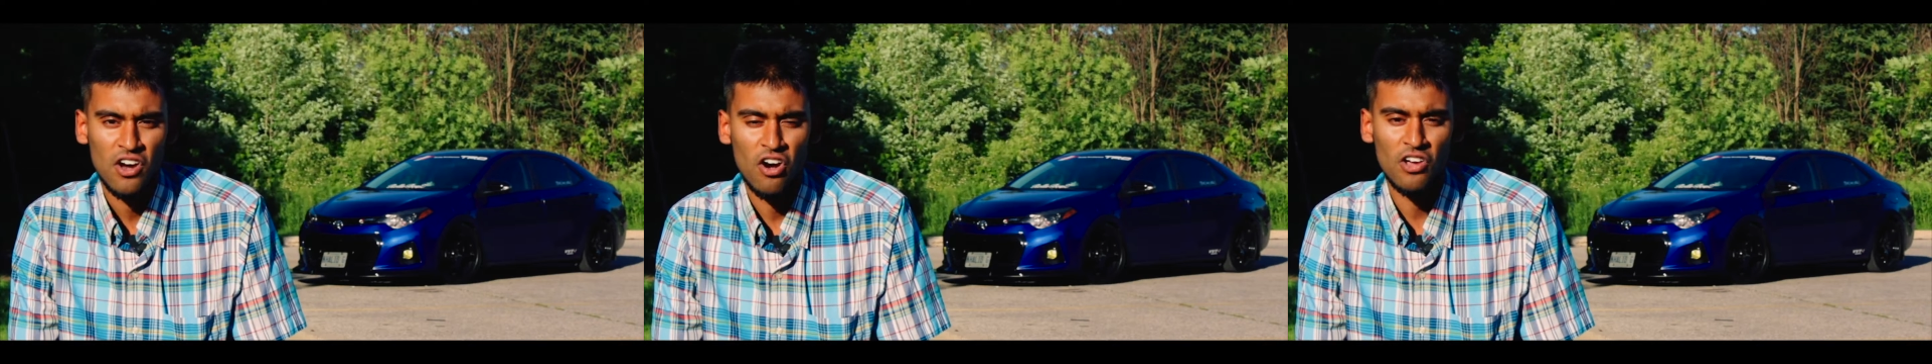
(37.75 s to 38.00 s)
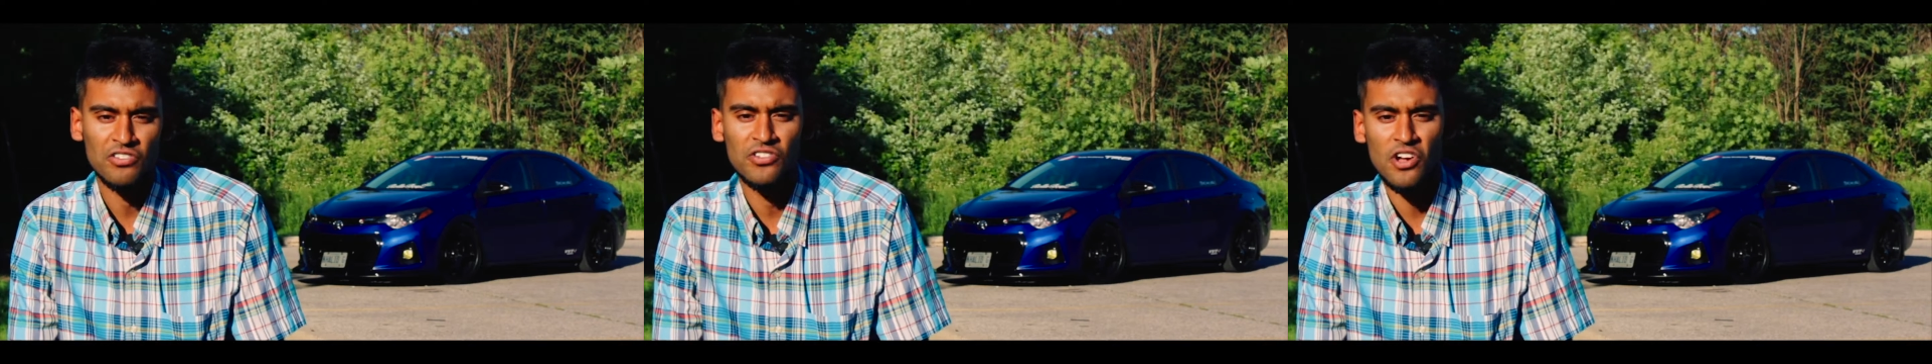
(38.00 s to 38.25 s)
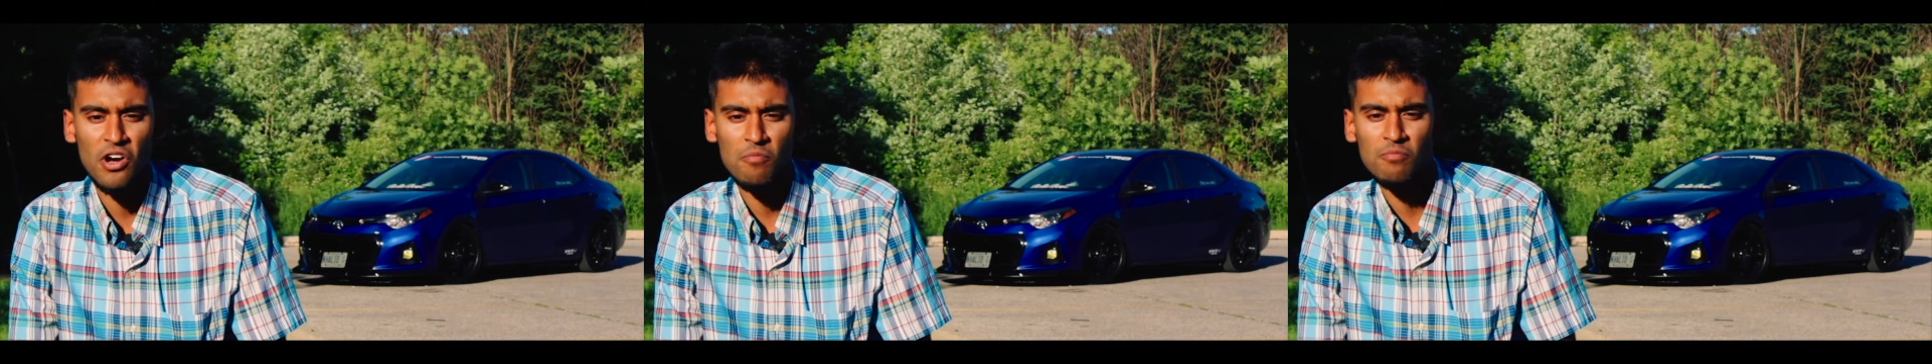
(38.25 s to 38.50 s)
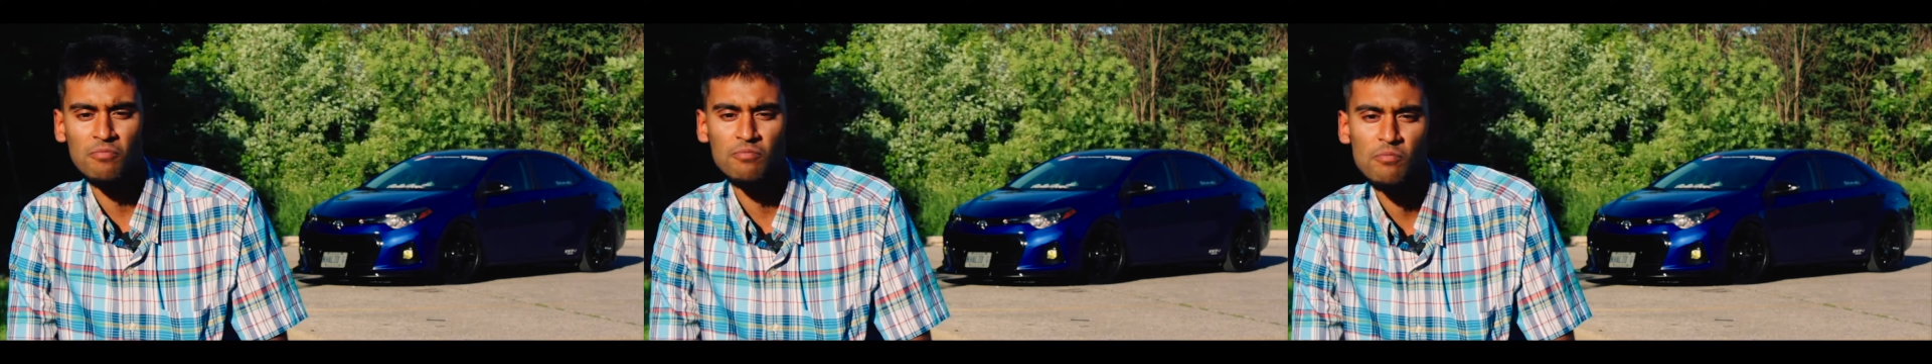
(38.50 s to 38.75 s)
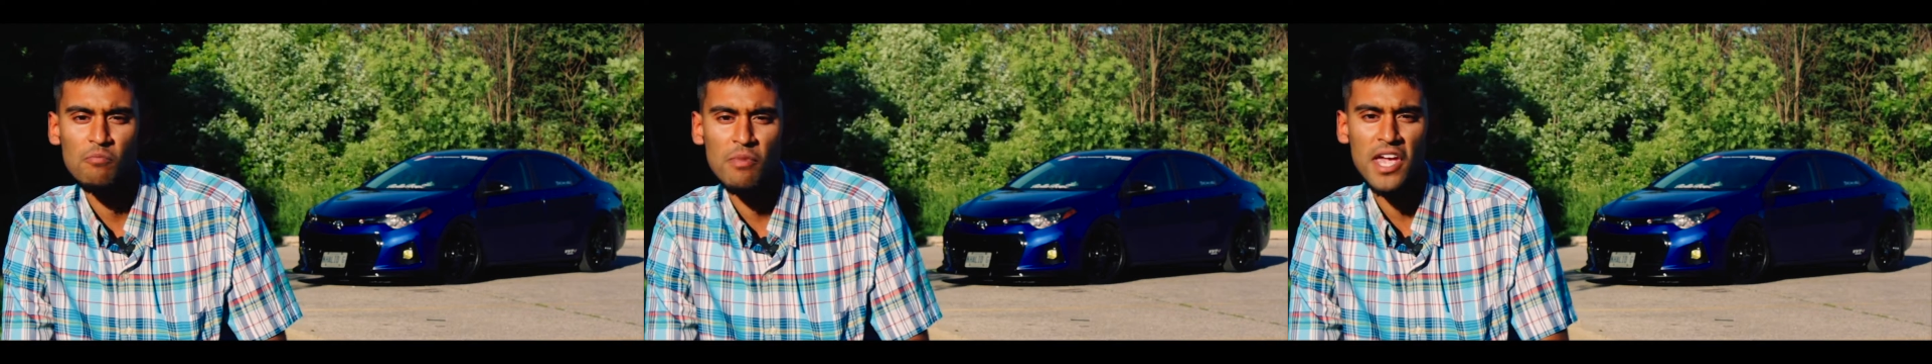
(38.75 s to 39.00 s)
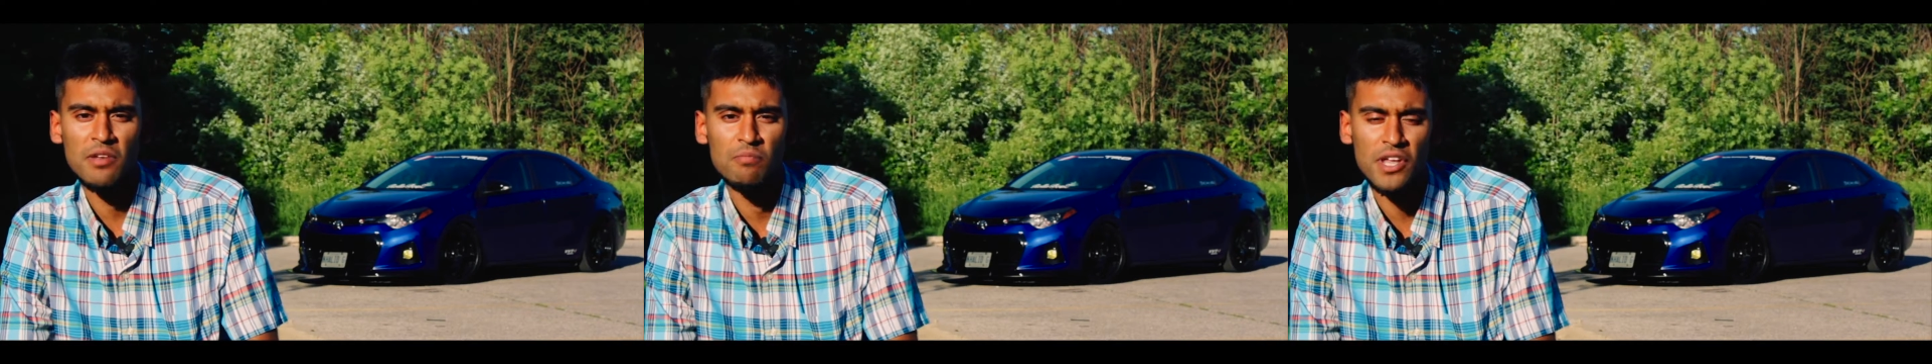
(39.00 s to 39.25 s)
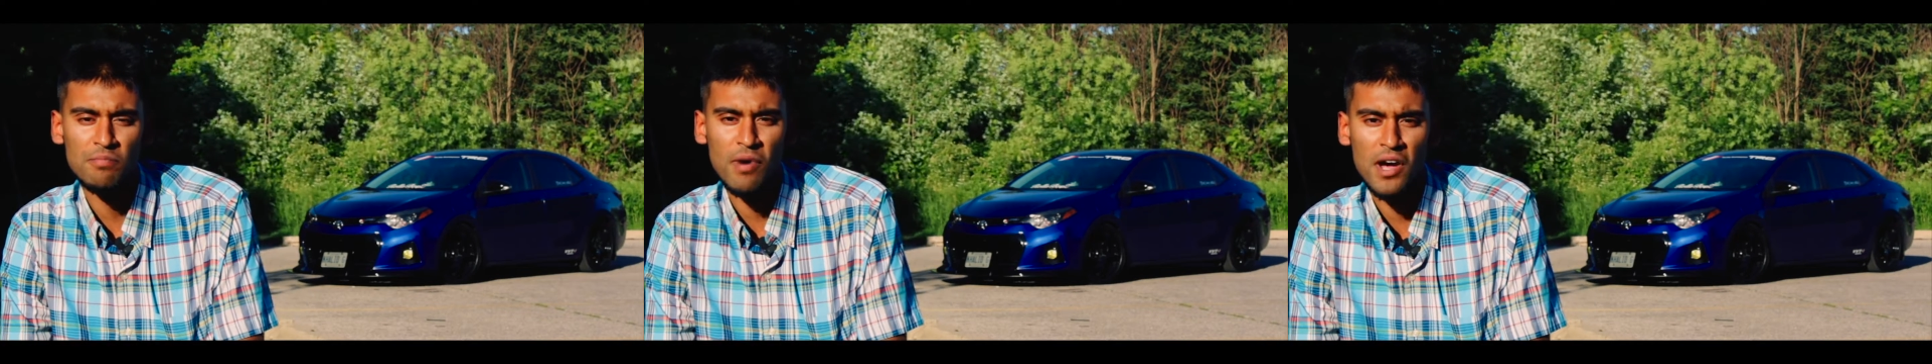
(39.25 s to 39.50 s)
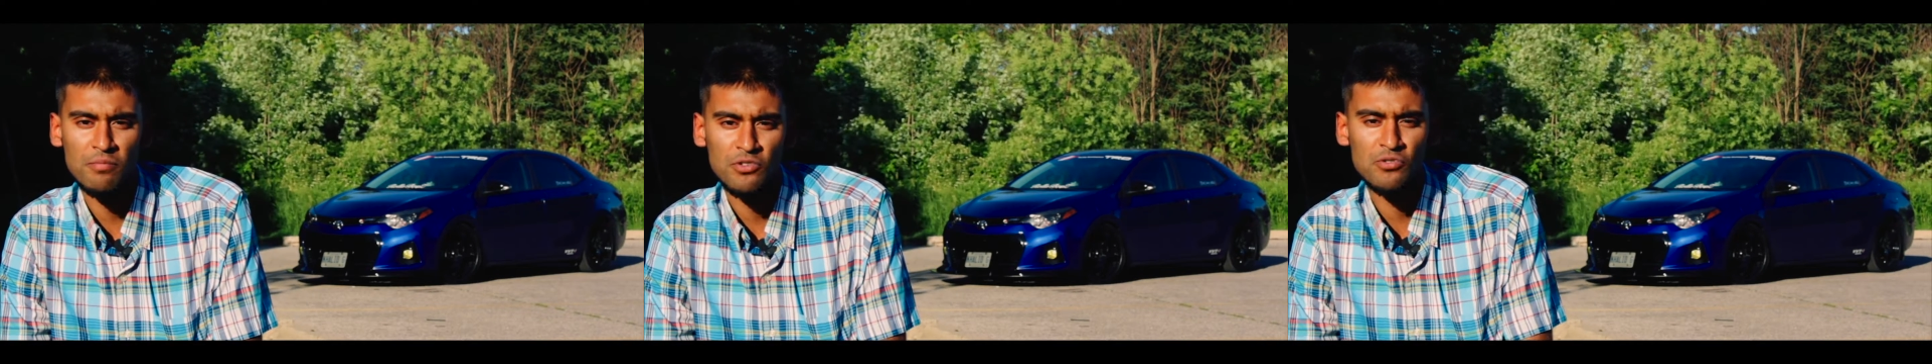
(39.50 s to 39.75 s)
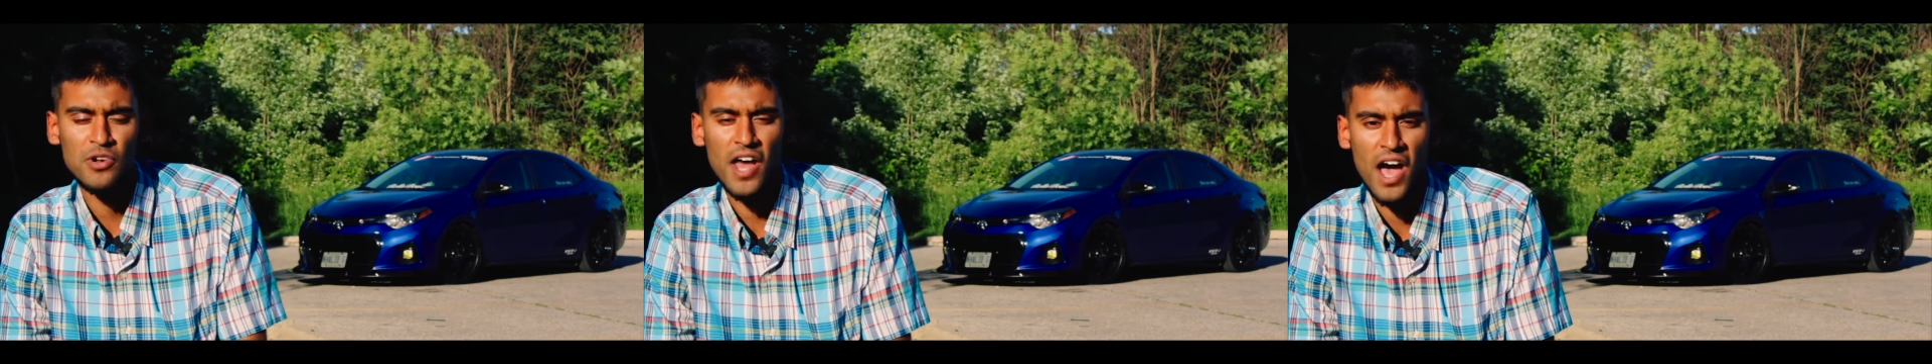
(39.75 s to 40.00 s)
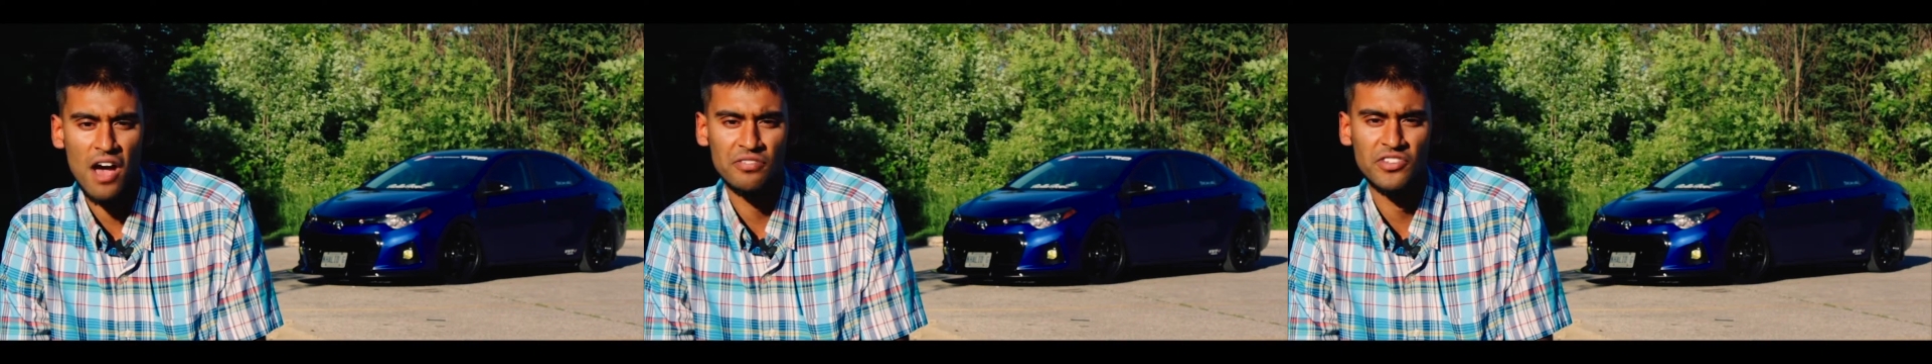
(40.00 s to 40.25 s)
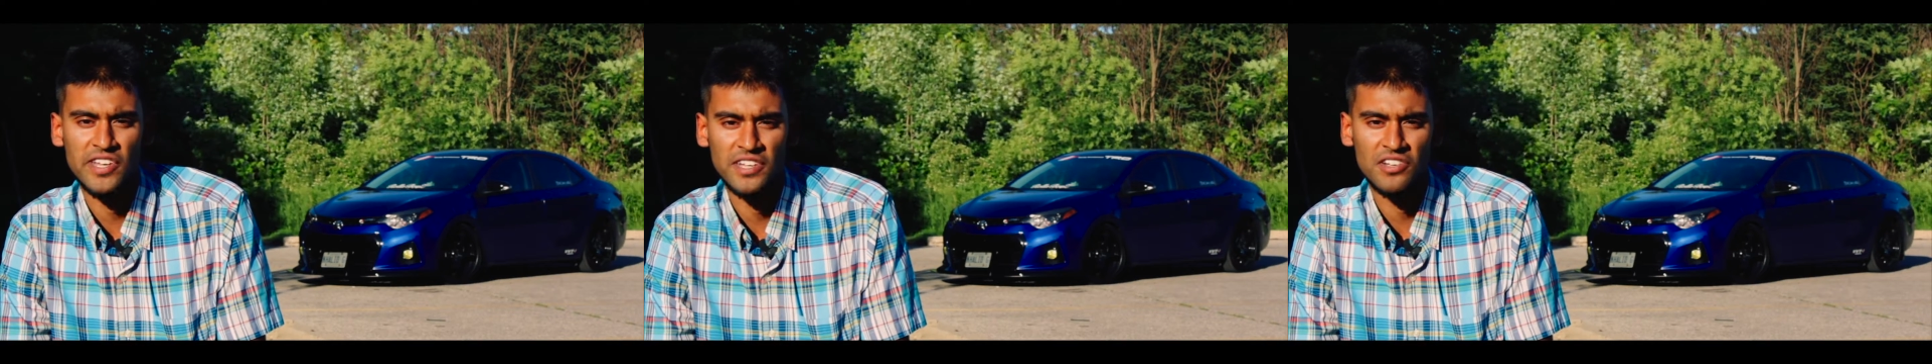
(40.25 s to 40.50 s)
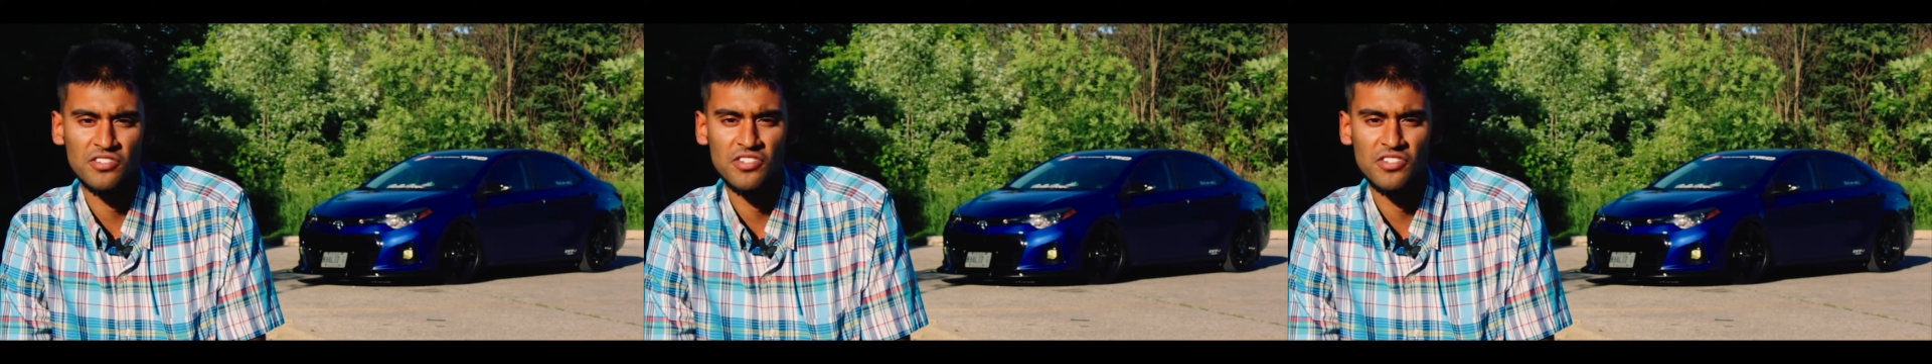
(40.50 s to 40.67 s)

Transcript: custom made mid-pipe, 2.5 stainless